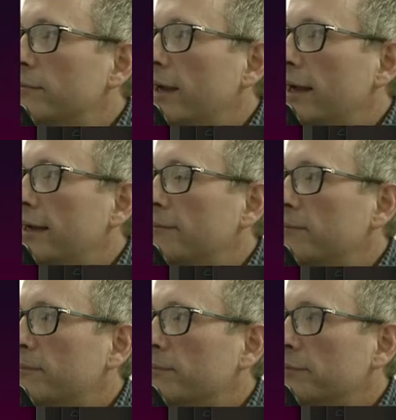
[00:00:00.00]

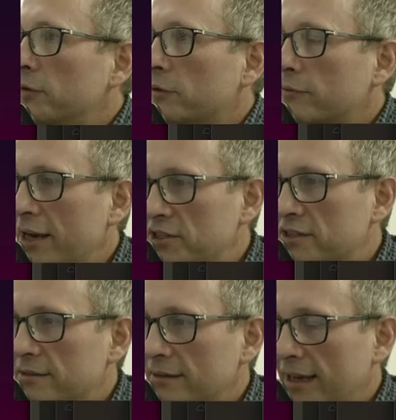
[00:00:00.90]
um, you can
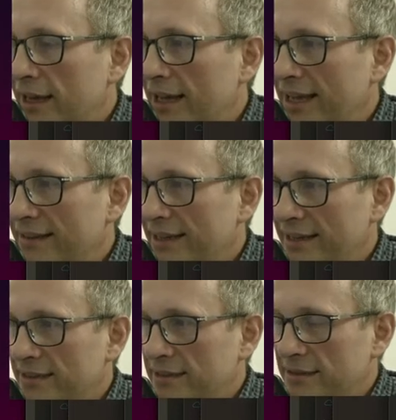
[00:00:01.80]
register there and
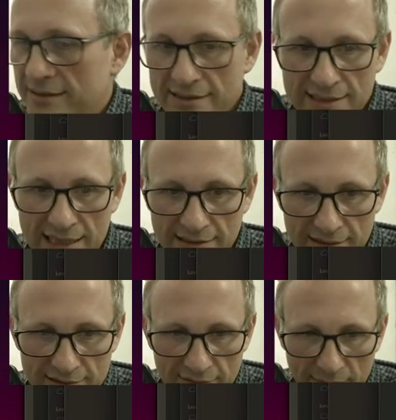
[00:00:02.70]
then send a
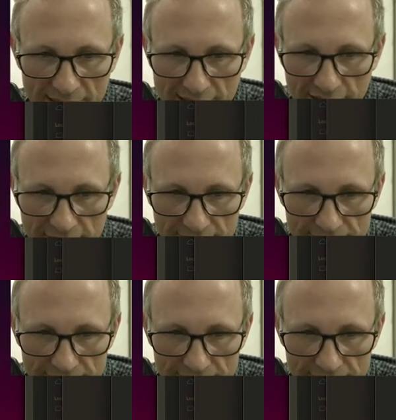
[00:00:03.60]
direct message,